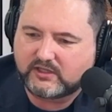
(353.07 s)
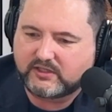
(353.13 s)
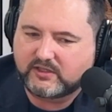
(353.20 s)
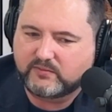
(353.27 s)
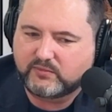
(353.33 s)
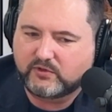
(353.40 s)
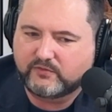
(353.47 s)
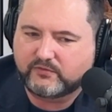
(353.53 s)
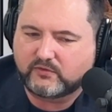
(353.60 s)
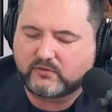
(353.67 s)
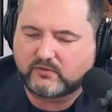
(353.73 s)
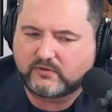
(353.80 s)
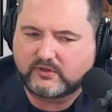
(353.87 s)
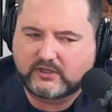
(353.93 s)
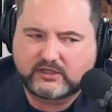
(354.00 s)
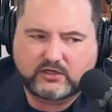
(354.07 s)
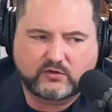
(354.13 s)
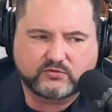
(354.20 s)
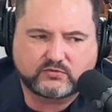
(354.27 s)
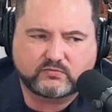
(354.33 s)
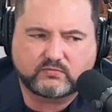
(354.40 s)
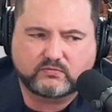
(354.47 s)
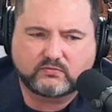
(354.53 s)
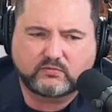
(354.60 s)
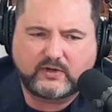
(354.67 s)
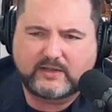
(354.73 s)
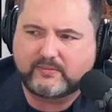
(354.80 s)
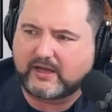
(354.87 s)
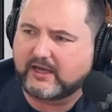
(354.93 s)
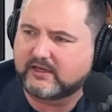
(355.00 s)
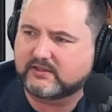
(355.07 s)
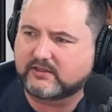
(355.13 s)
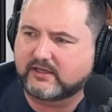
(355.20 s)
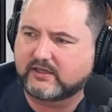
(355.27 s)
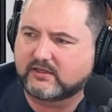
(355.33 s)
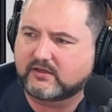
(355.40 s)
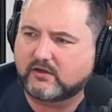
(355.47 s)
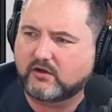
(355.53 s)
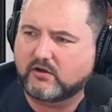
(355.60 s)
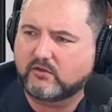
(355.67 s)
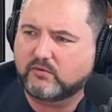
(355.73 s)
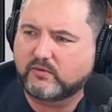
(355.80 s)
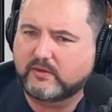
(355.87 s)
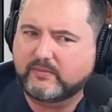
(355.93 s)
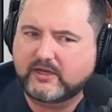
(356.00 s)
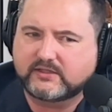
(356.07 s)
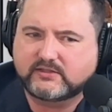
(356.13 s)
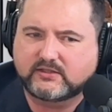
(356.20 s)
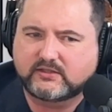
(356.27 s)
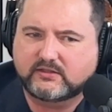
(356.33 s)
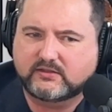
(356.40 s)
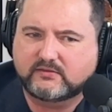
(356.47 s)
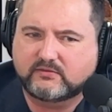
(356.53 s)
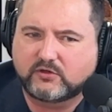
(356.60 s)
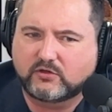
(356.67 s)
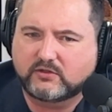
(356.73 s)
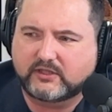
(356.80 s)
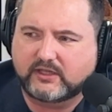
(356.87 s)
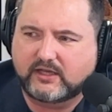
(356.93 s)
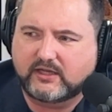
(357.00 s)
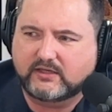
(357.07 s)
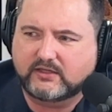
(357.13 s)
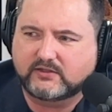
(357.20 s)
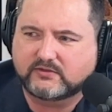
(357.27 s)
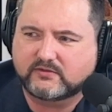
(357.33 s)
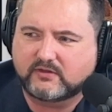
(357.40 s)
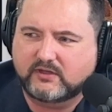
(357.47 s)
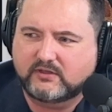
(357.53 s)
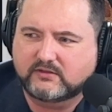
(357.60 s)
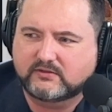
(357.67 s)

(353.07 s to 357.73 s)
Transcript: Clean Beautiful. It goes way back, like all the way back to the early '80s, right?